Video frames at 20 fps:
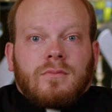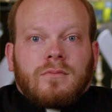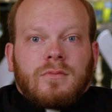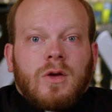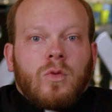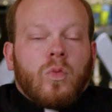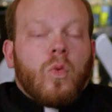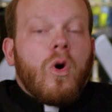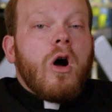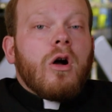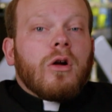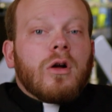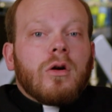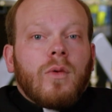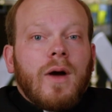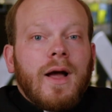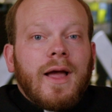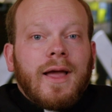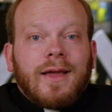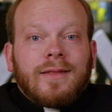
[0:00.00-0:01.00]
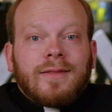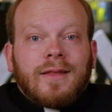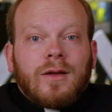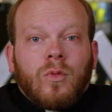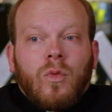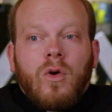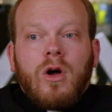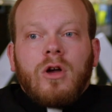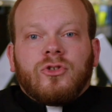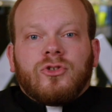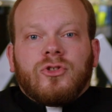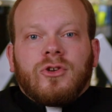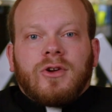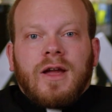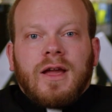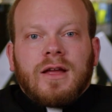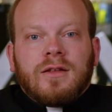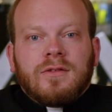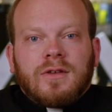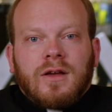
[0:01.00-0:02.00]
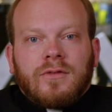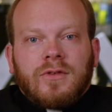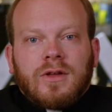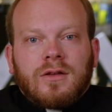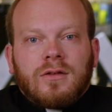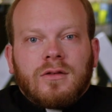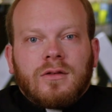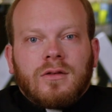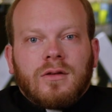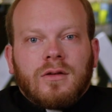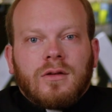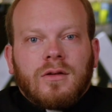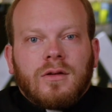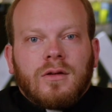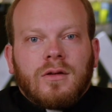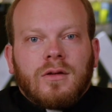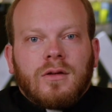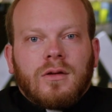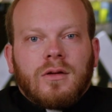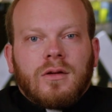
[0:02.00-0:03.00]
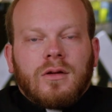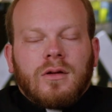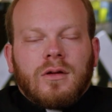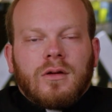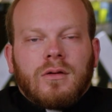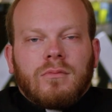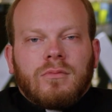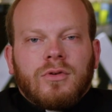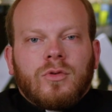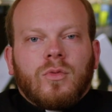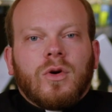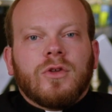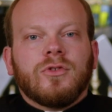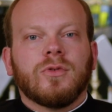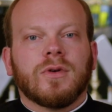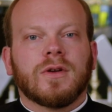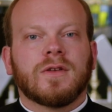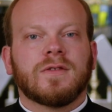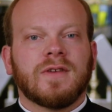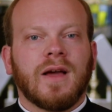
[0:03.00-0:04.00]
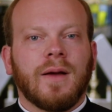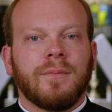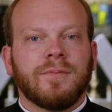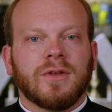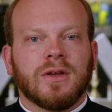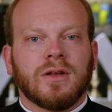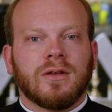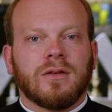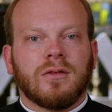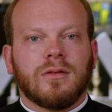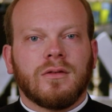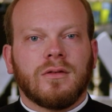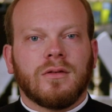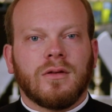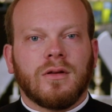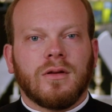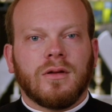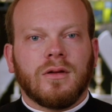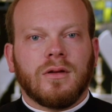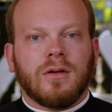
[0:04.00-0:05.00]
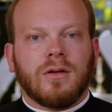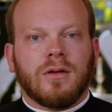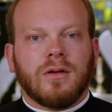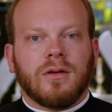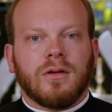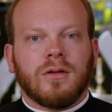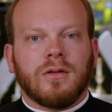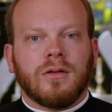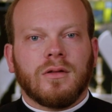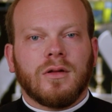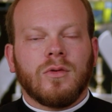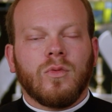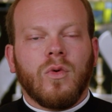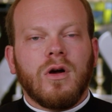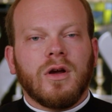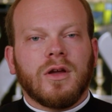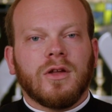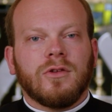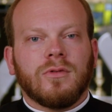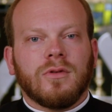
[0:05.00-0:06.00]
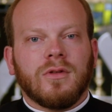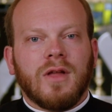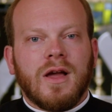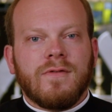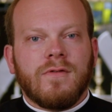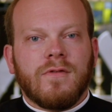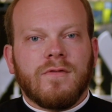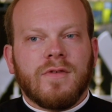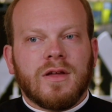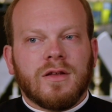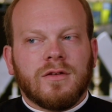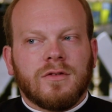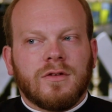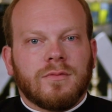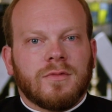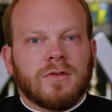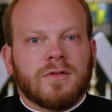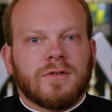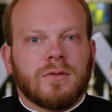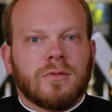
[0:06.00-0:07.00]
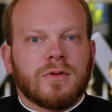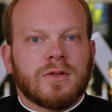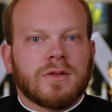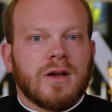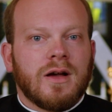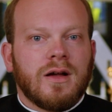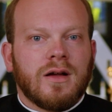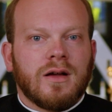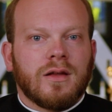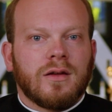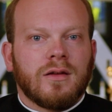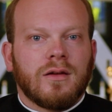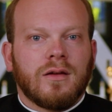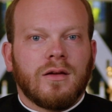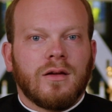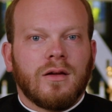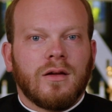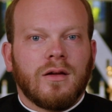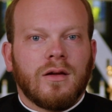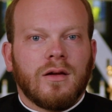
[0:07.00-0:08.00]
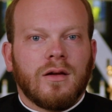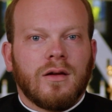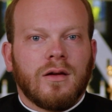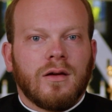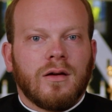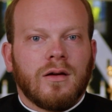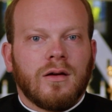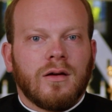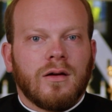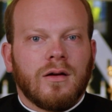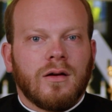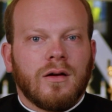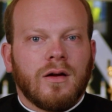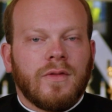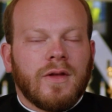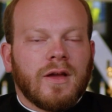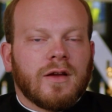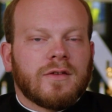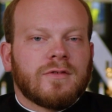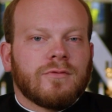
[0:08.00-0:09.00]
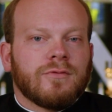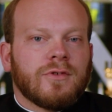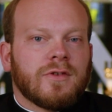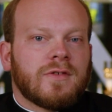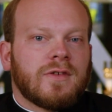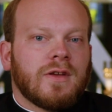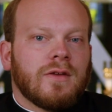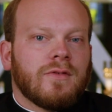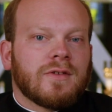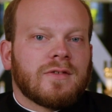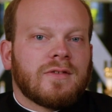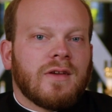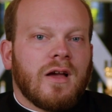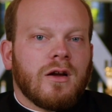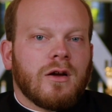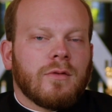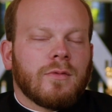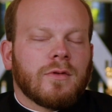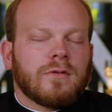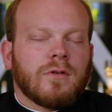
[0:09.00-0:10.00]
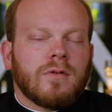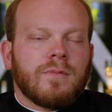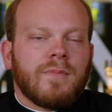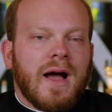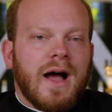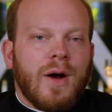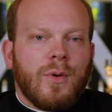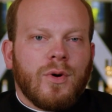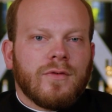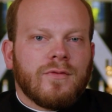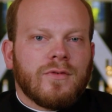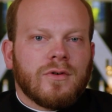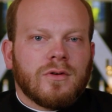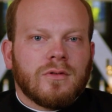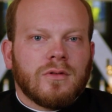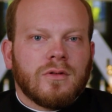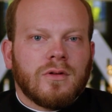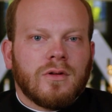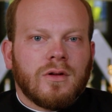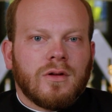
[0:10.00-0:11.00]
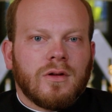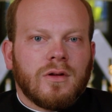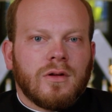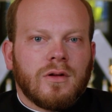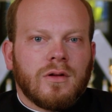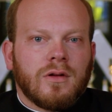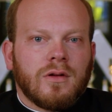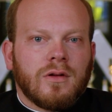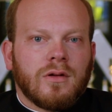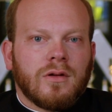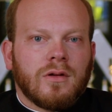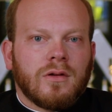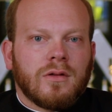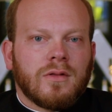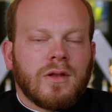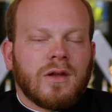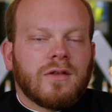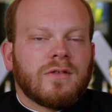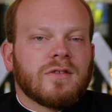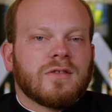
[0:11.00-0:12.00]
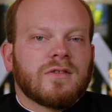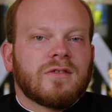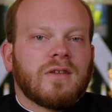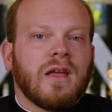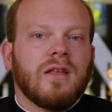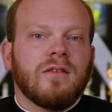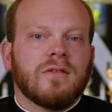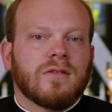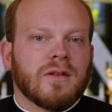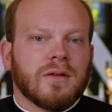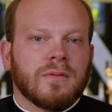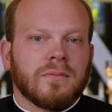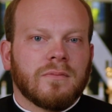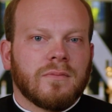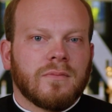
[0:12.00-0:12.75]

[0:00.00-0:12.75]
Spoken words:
They walk away and they wash their hands of it. But the ones who accept it, they walk into a life of intimacy with God. And they receive a sacrament so powerful that it sustains them.